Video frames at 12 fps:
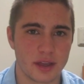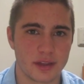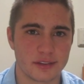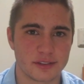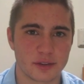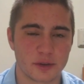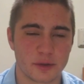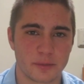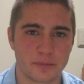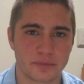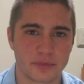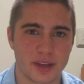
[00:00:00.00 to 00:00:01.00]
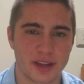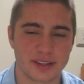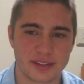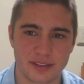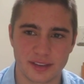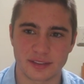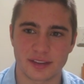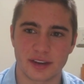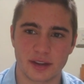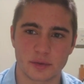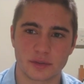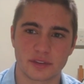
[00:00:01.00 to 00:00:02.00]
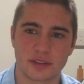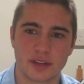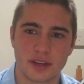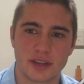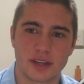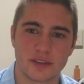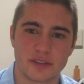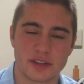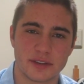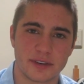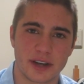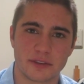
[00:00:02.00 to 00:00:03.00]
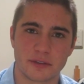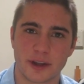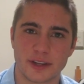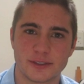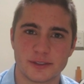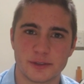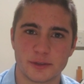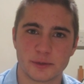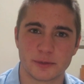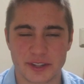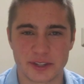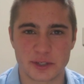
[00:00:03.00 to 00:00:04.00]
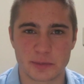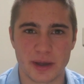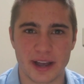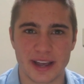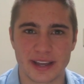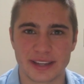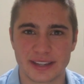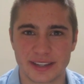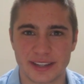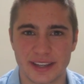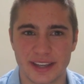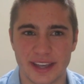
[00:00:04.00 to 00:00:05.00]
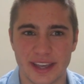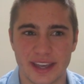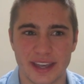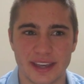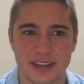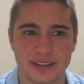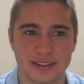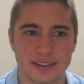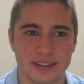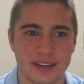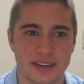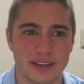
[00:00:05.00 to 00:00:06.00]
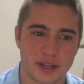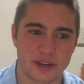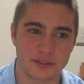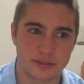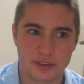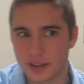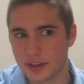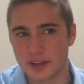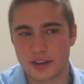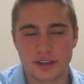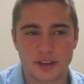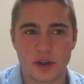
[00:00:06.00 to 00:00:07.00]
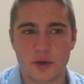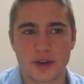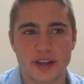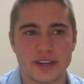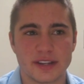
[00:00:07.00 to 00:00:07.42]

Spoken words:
and so I like to think that I was given the divine right to spy and kind of go